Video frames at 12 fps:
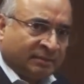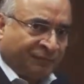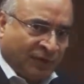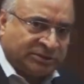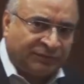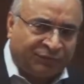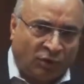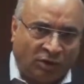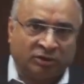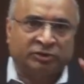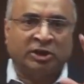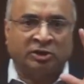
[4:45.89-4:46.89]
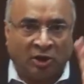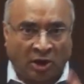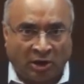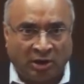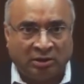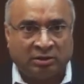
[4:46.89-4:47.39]
first of all, the
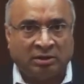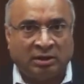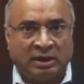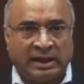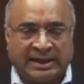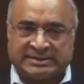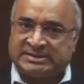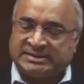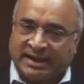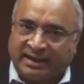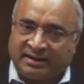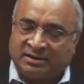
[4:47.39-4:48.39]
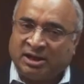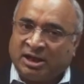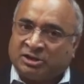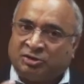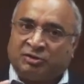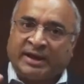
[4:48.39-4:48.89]
law, and second,
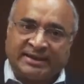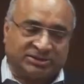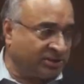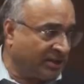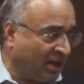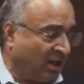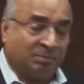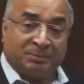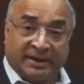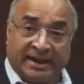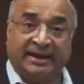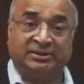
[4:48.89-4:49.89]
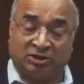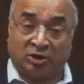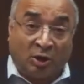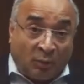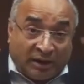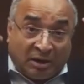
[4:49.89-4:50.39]
the rationale behind the
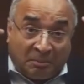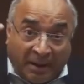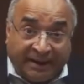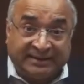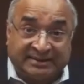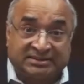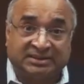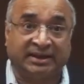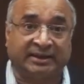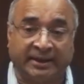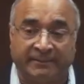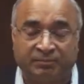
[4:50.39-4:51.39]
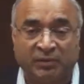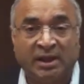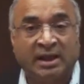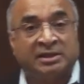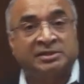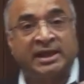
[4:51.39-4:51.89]
law, what our mind is thinking,
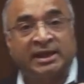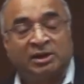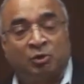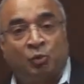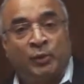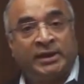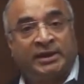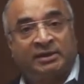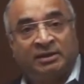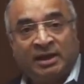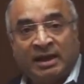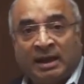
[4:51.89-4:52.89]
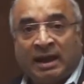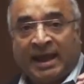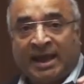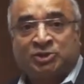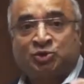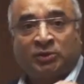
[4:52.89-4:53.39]
then we can
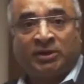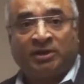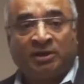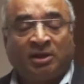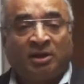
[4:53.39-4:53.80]
actually